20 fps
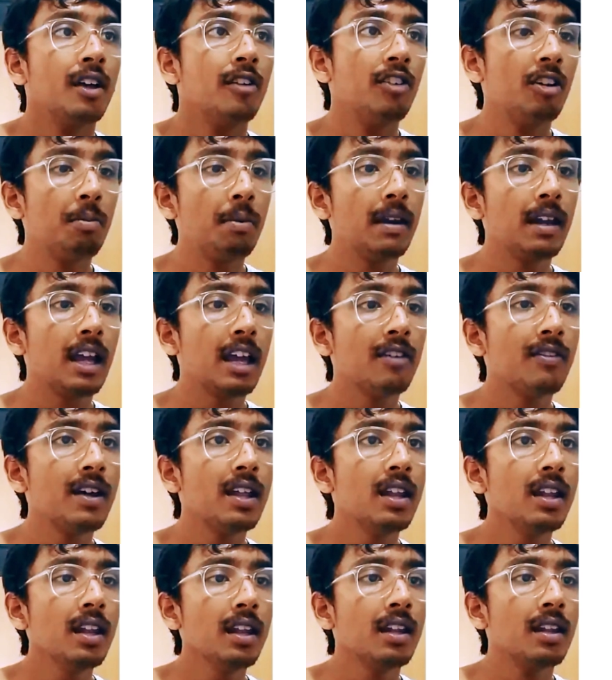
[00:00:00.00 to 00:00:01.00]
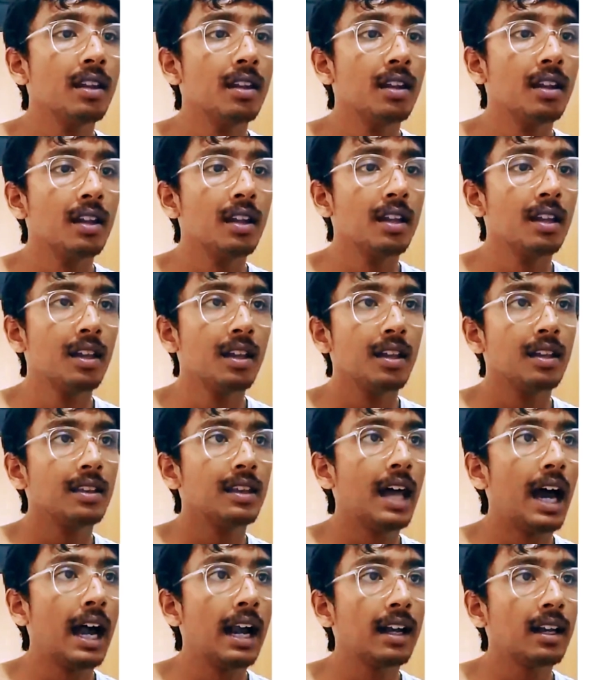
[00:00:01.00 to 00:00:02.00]
We've been given
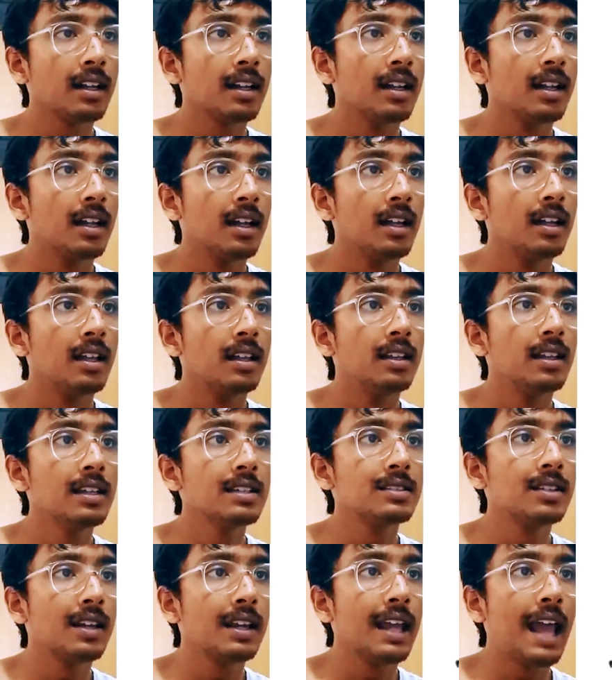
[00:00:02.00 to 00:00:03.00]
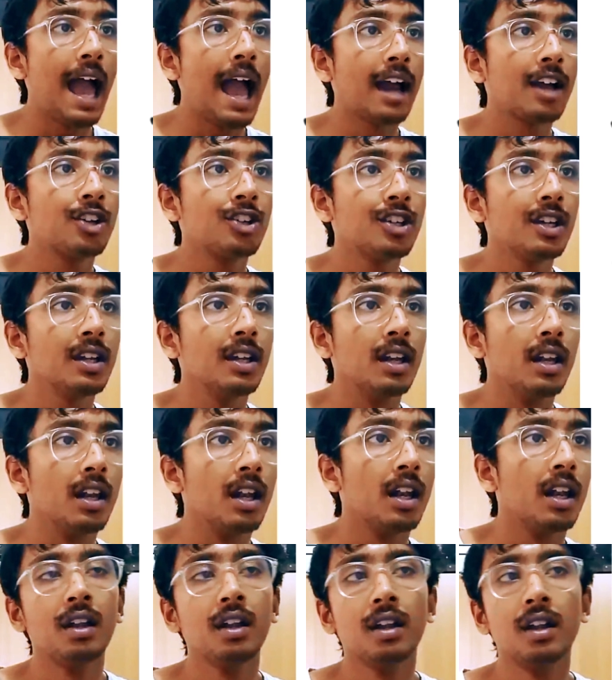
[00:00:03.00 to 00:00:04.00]
that this
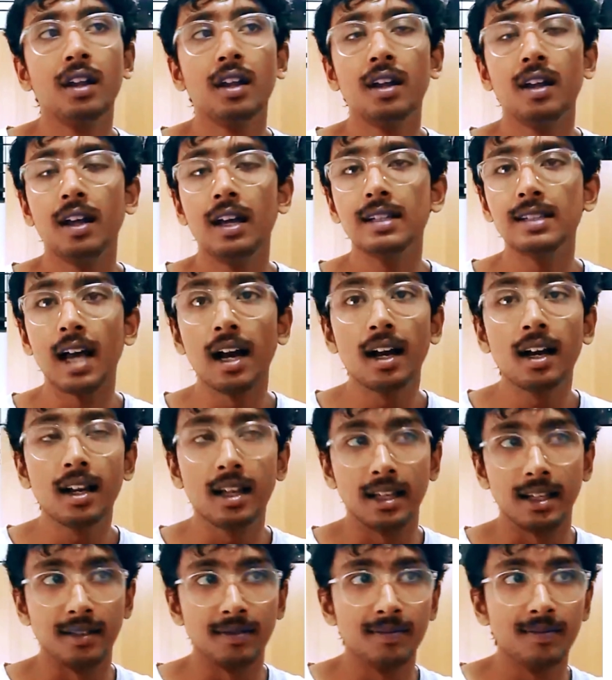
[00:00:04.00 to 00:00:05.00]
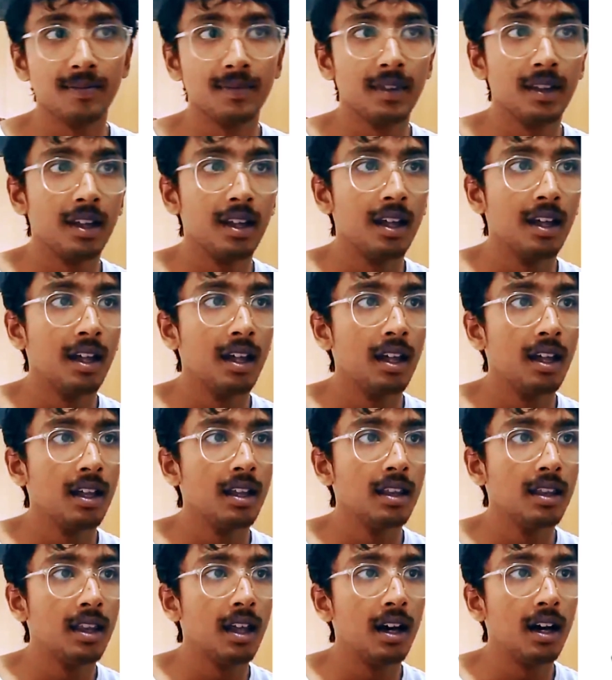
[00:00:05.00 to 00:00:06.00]
reaction is occurring.
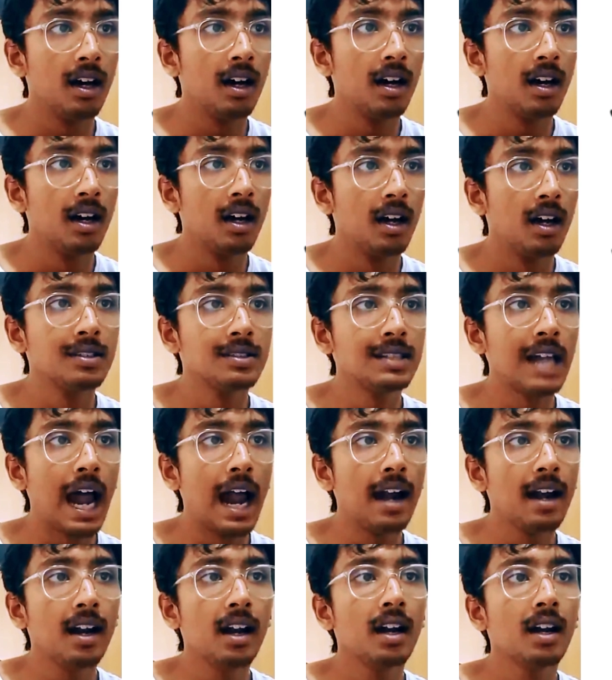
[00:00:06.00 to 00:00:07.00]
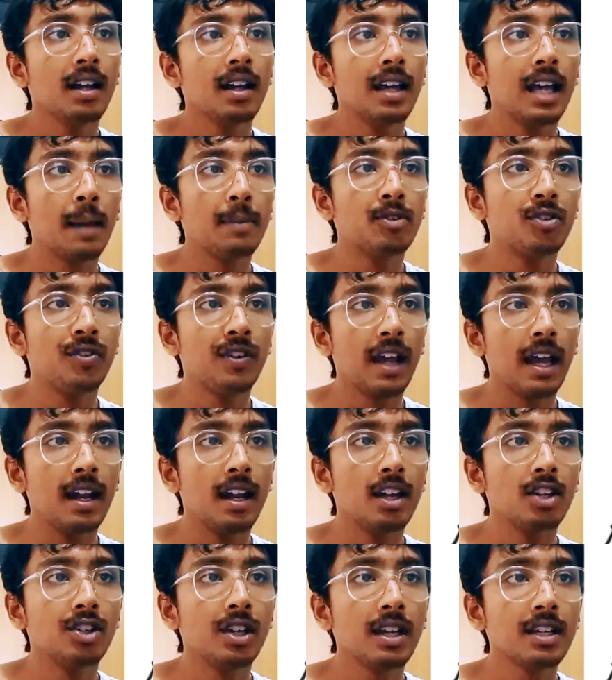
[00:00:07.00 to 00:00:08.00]
The standard Gibbs free
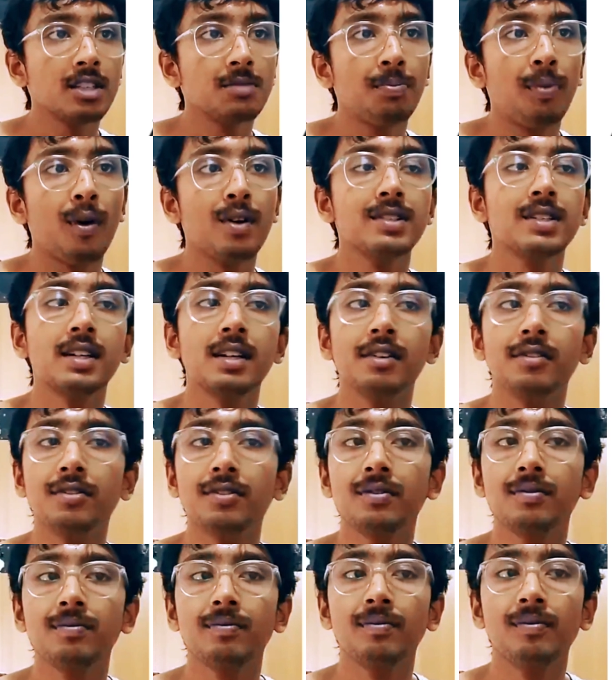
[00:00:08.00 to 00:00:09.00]
energy is positive.